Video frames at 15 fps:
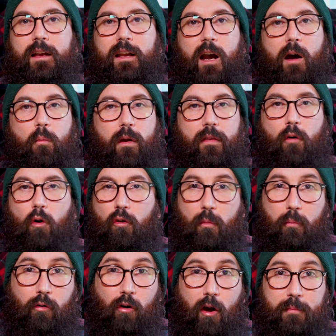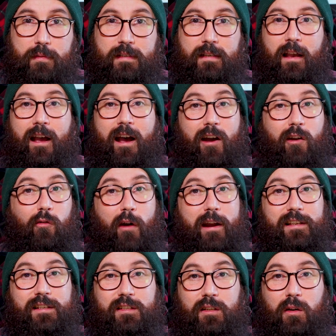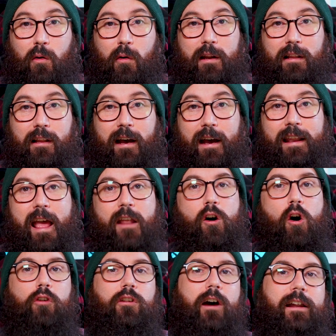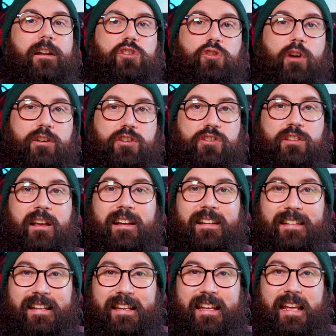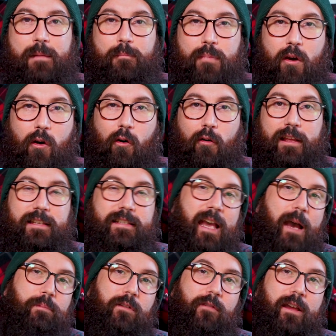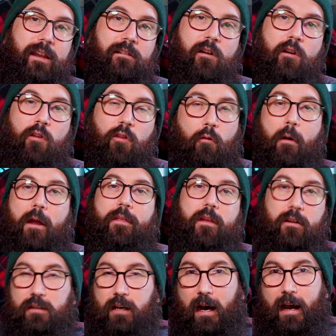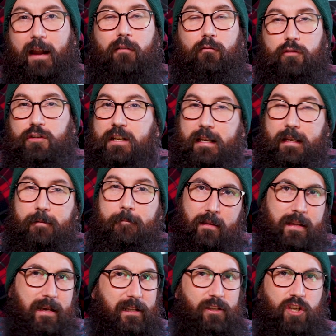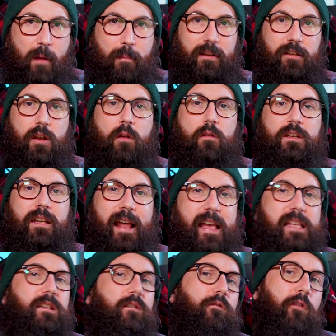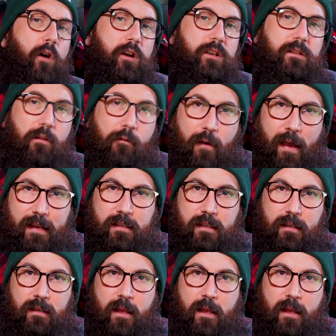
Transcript: come with all the props, a great storyline, and online instructions to keep your audience captivated throughout the entire routine. Now, let's jump into today's first effect,